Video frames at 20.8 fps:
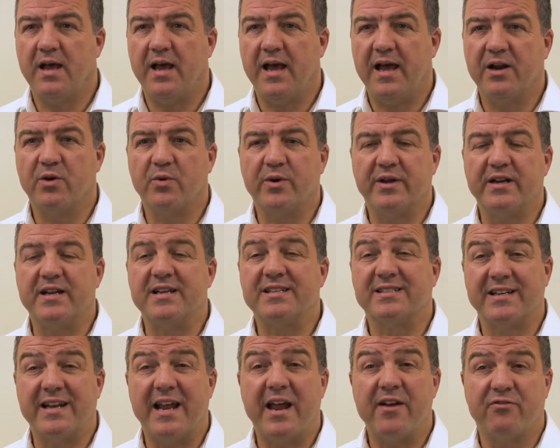Eloine is
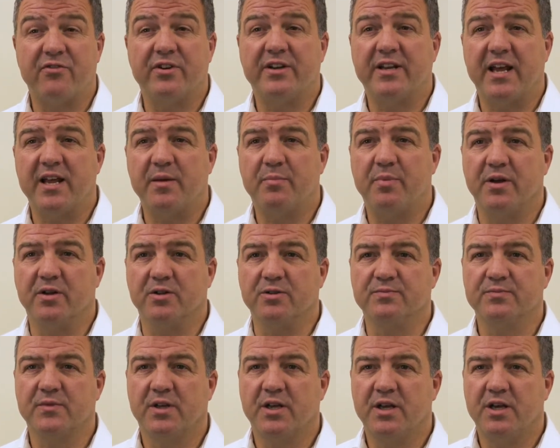an everyday pill.
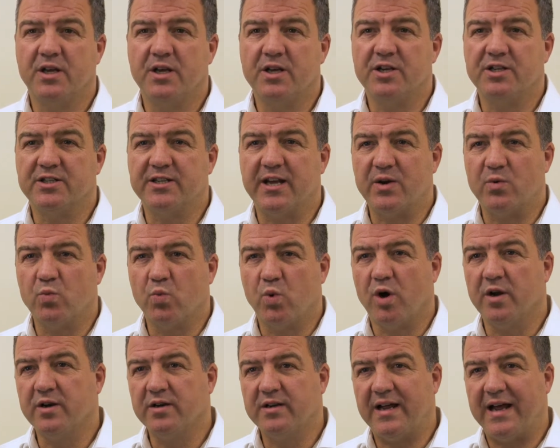You take
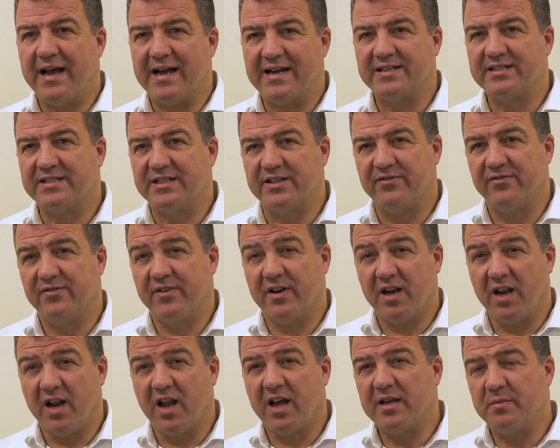one active
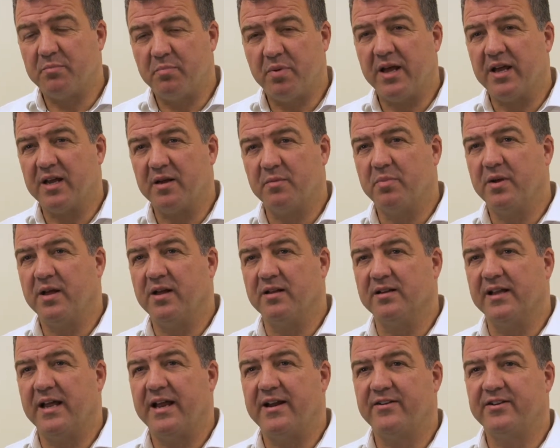light pink
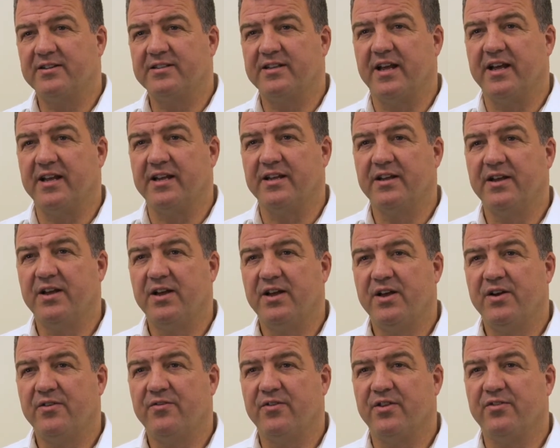pill each day
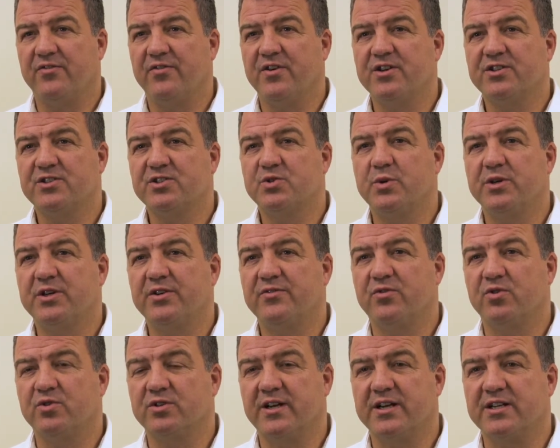for the first
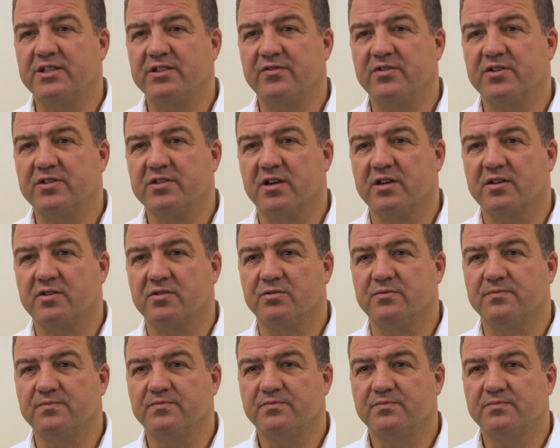24 days of your
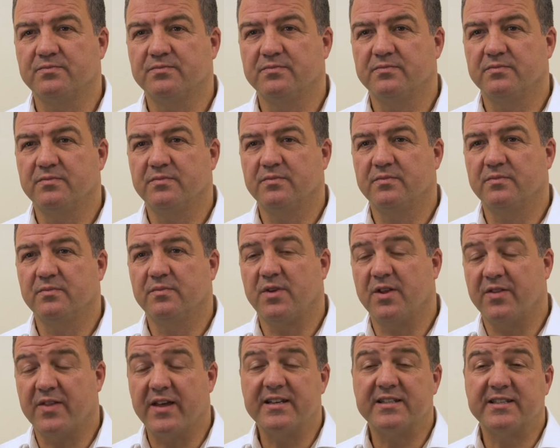cycle.
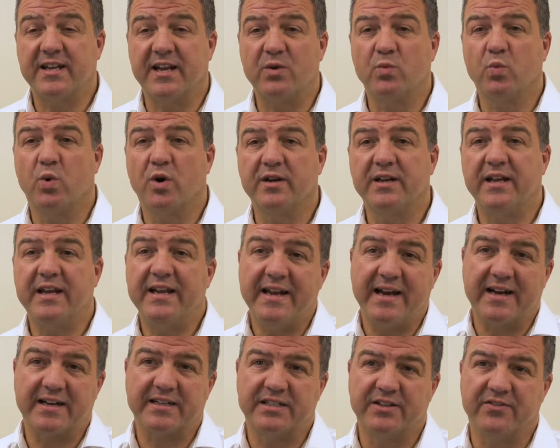You then take one
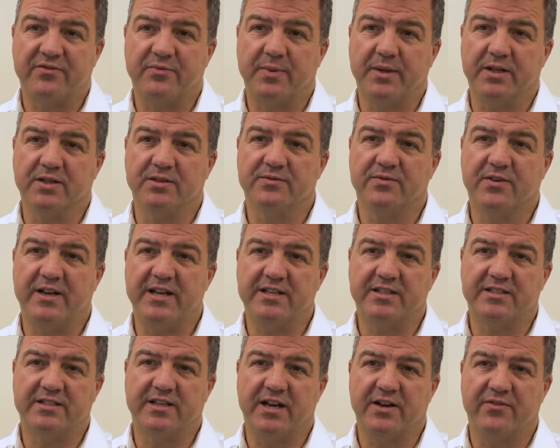inactive pill
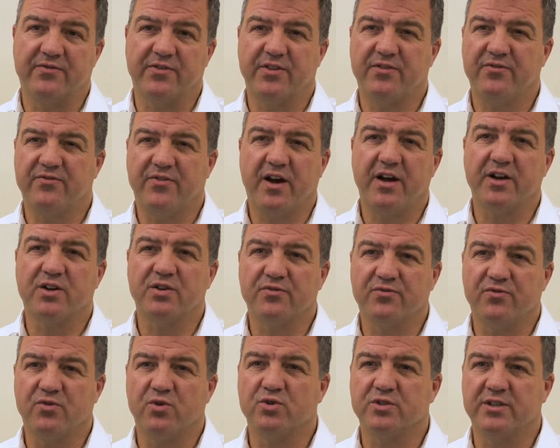each day for the final
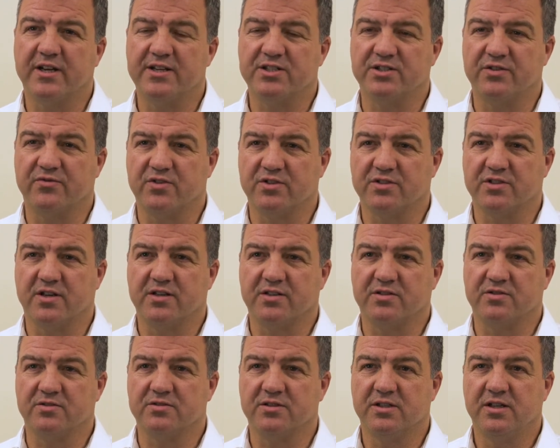4 days of your
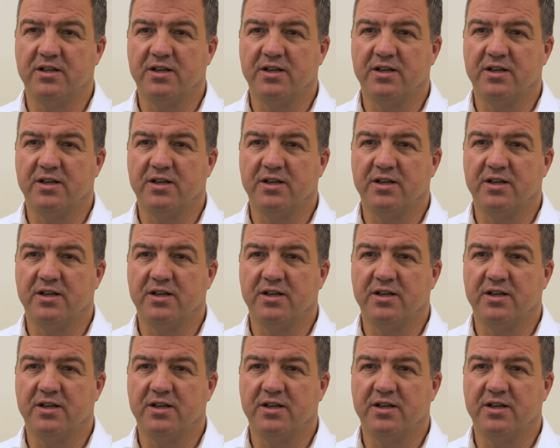cycle.